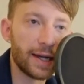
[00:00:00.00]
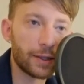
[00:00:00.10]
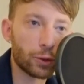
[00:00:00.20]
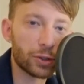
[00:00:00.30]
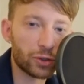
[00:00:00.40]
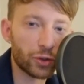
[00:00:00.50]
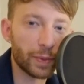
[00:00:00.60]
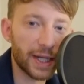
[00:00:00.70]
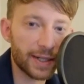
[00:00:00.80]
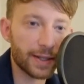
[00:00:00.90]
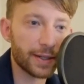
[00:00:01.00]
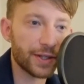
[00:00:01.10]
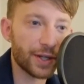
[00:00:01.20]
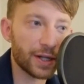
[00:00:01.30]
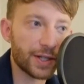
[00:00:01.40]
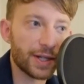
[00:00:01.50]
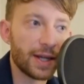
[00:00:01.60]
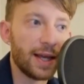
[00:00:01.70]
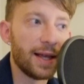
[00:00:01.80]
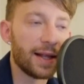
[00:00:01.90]
in order to make such
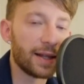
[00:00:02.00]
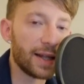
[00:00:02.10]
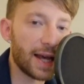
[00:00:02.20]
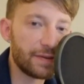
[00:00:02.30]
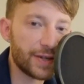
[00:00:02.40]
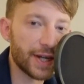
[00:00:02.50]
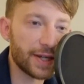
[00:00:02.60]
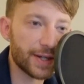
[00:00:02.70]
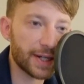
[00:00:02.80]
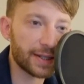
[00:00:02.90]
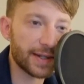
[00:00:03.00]
life-changing